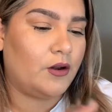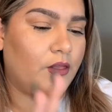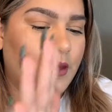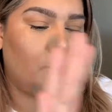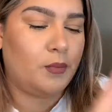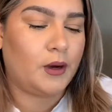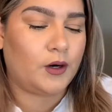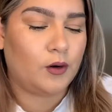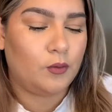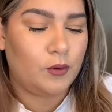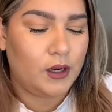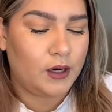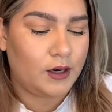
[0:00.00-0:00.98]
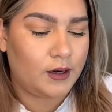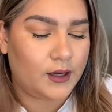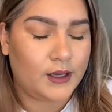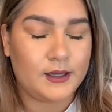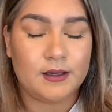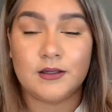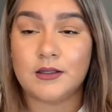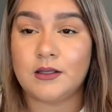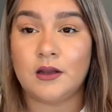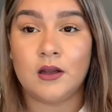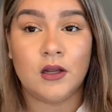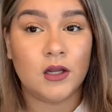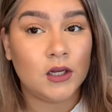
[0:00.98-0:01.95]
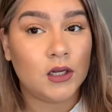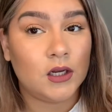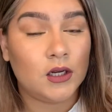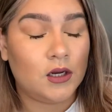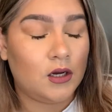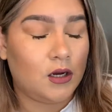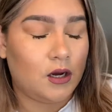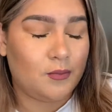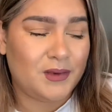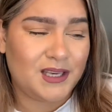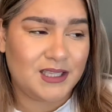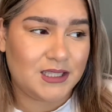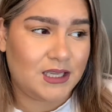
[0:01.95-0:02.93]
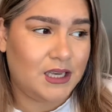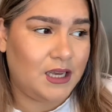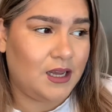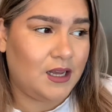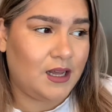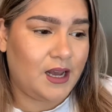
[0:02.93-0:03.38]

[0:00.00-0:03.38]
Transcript: The butter one is amazing.